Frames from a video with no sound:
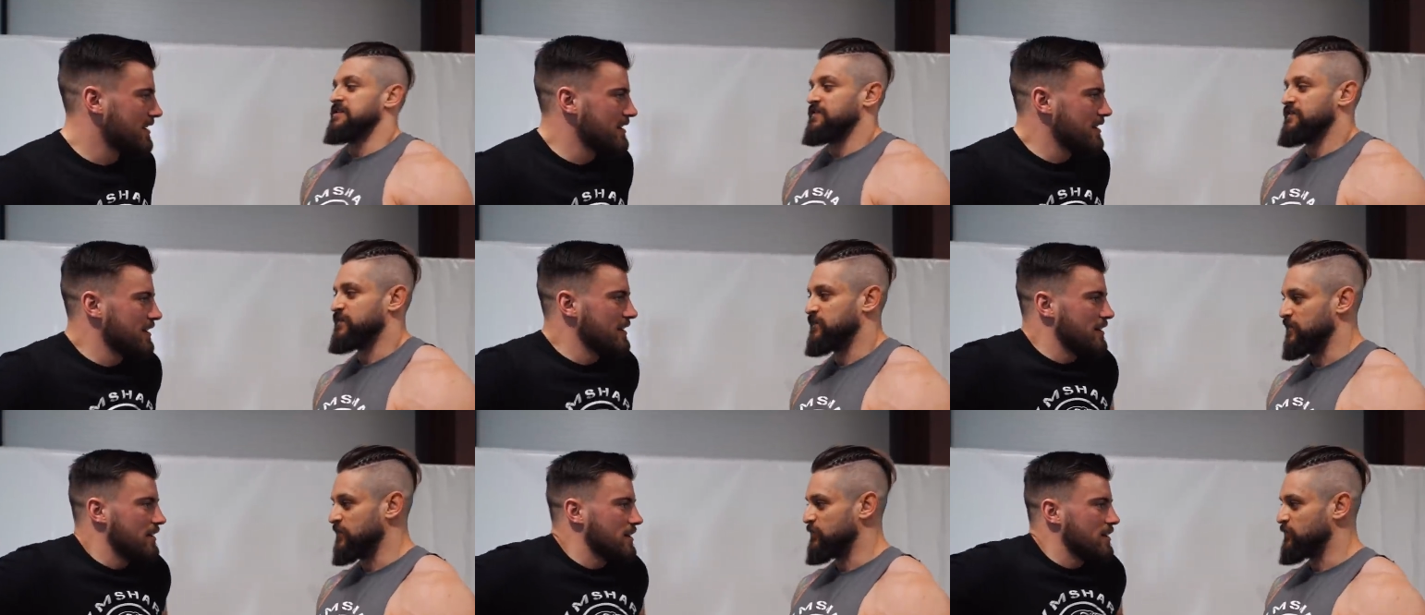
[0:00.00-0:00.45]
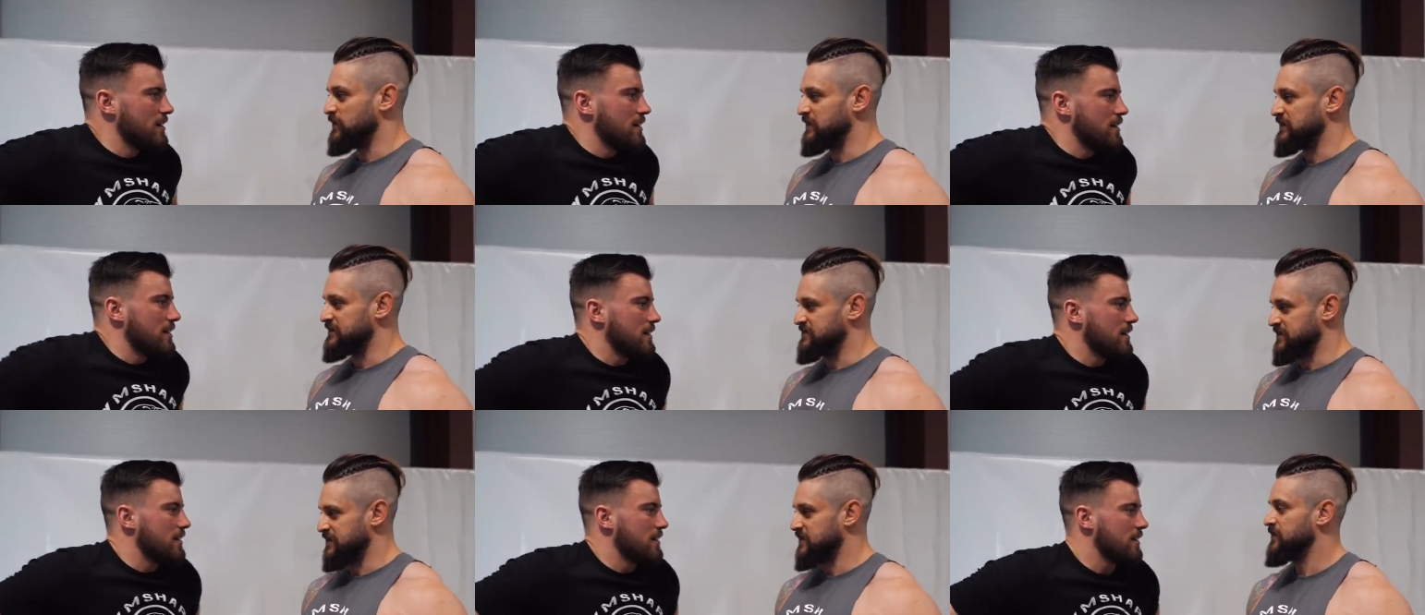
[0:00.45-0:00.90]
Speaker 1: Full and
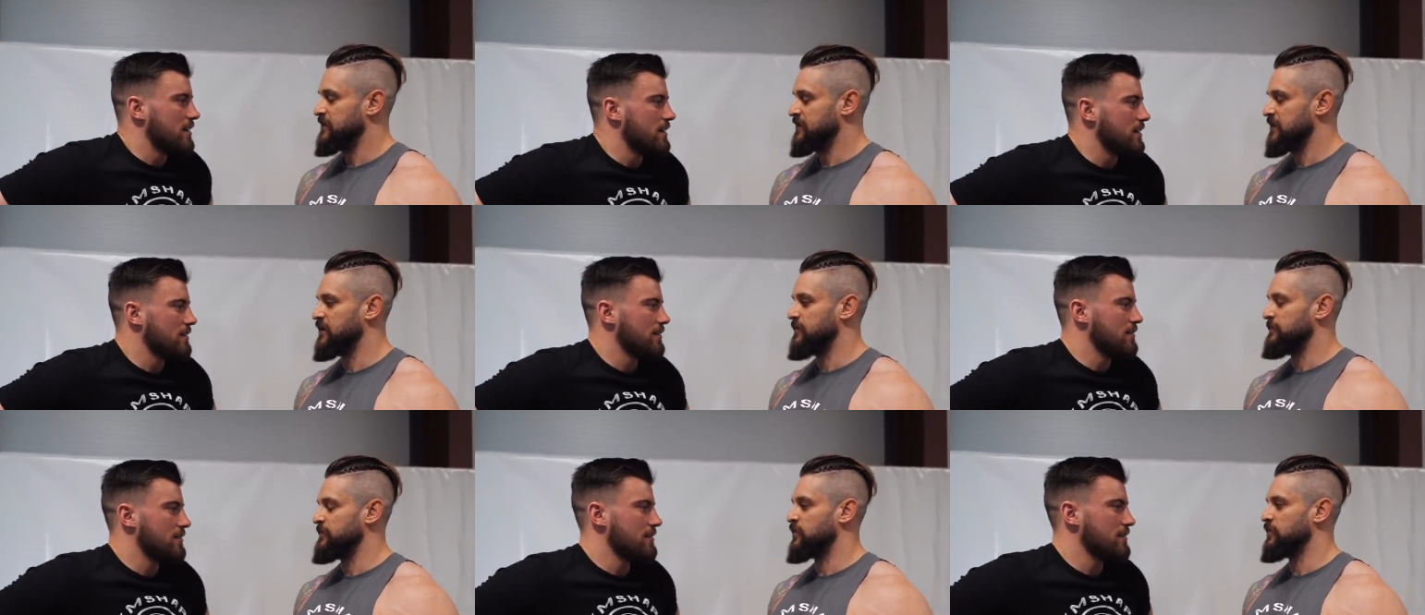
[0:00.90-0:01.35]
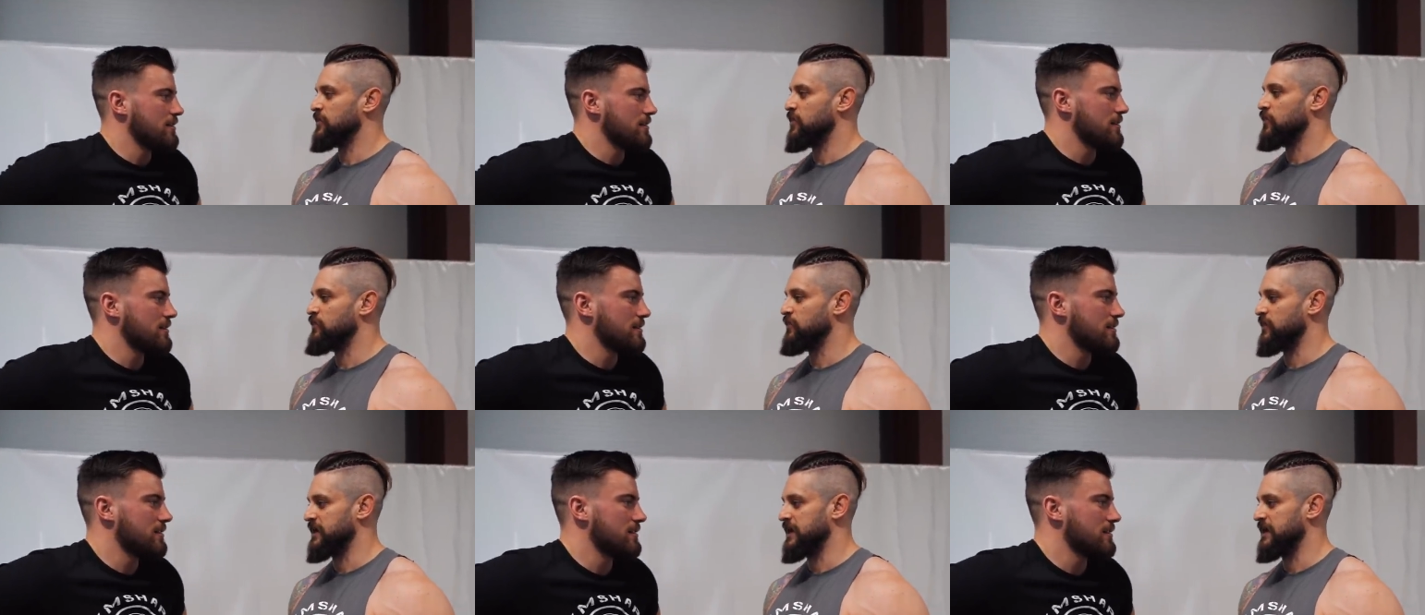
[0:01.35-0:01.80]
willing to hurt me all
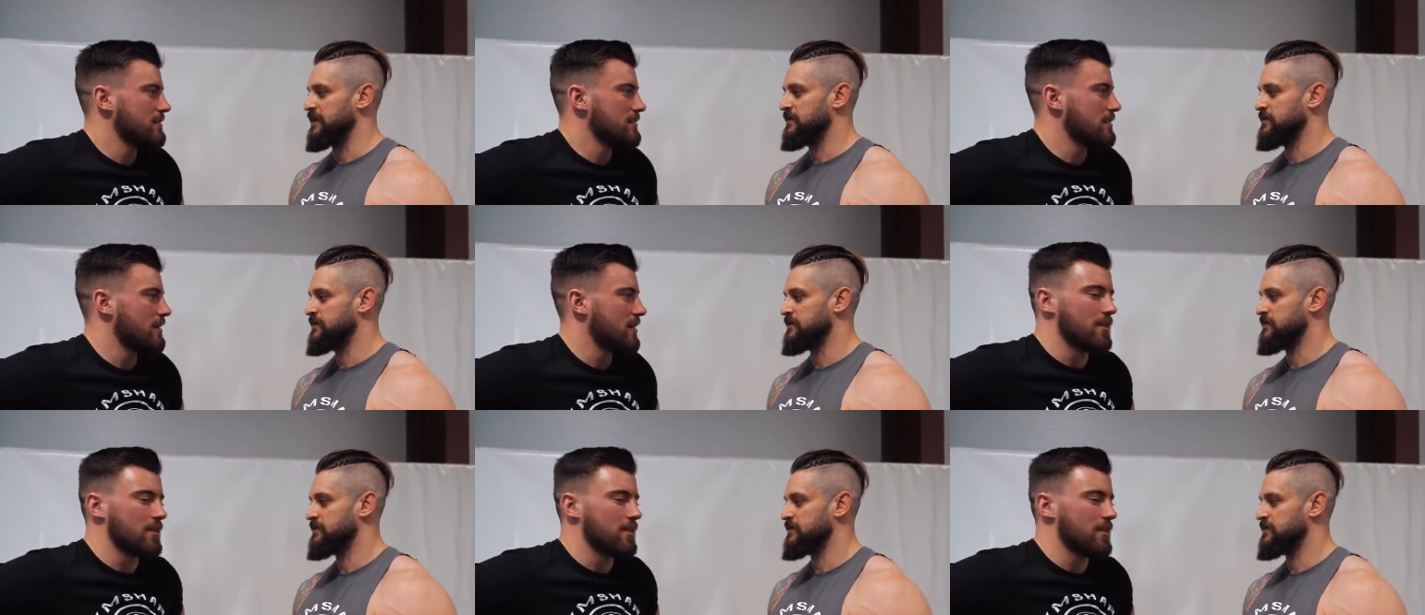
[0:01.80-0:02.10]
over again.